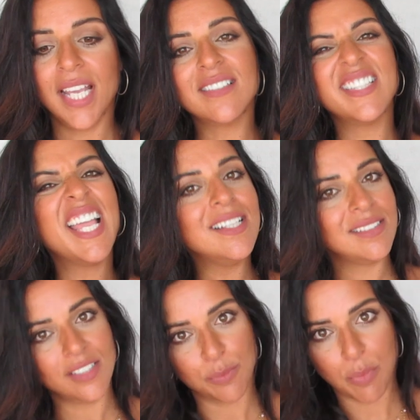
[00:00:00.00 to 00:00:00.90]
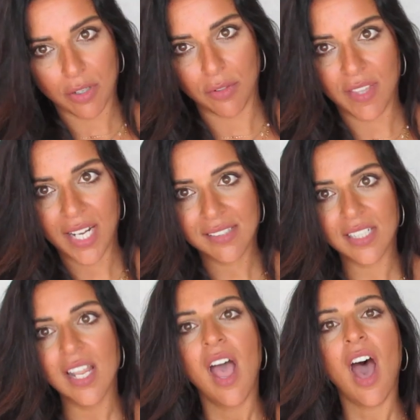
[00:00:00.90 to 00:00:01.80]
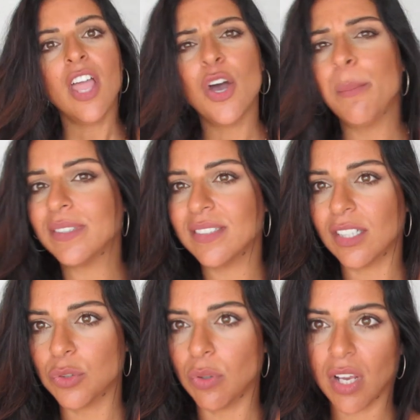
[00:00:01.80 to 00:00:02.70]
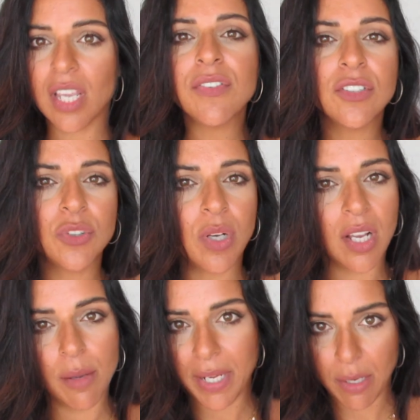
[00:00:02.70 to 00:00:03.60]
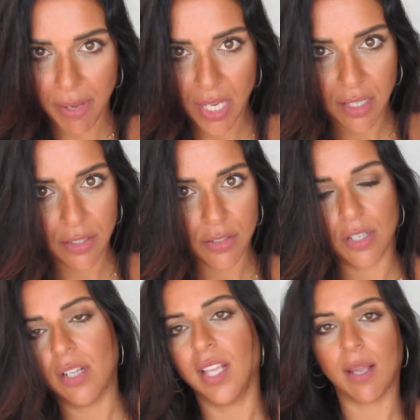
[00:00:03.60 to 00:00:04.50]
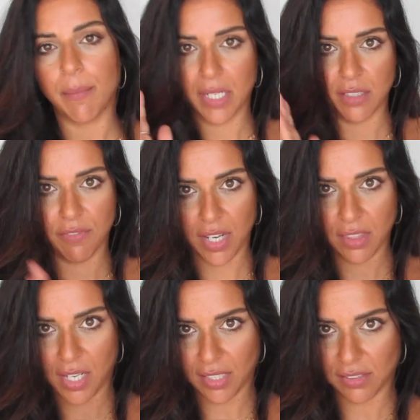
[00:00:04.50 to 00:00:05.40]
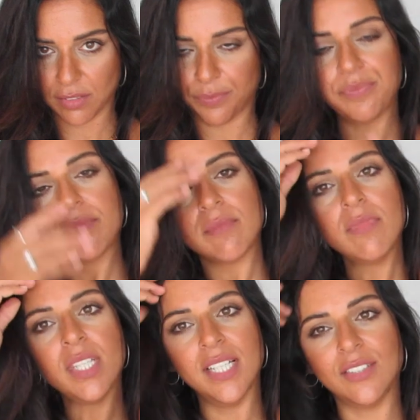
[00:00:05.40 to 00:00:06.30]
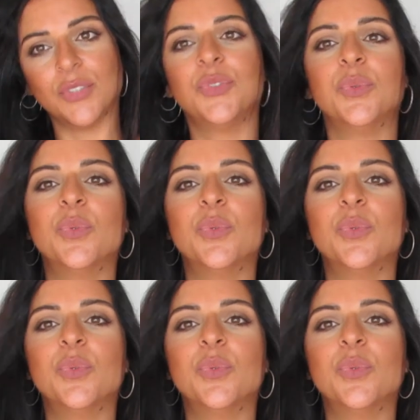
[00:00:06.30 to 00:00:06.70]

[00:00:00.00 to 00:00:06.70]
It's the easiest part of the lesson. I hope it's not too long. If it's too long, I'm gonna make I'm gonna divide the lesson into